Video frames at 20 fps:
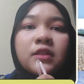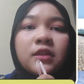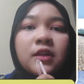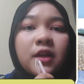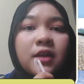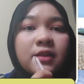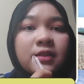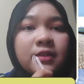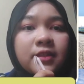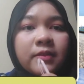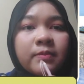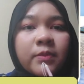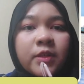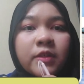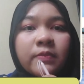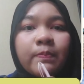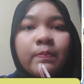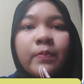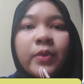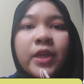
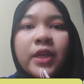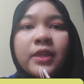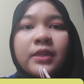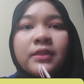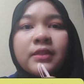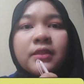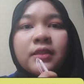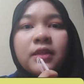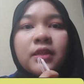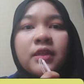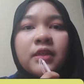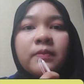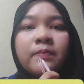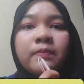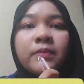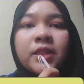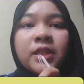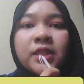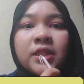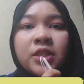customer base
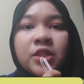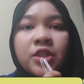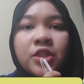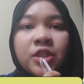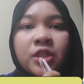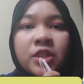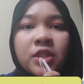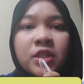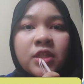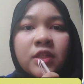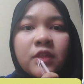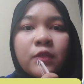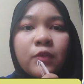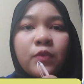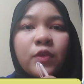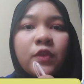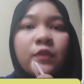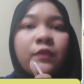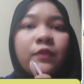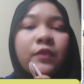in Malaysia
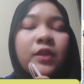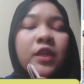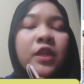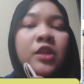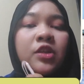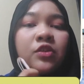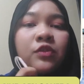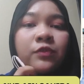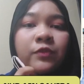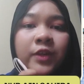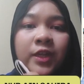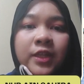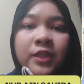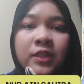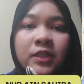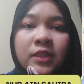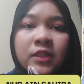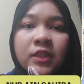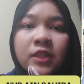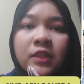with
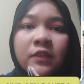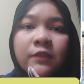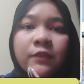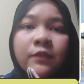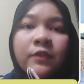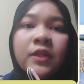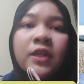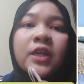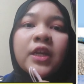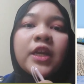innovative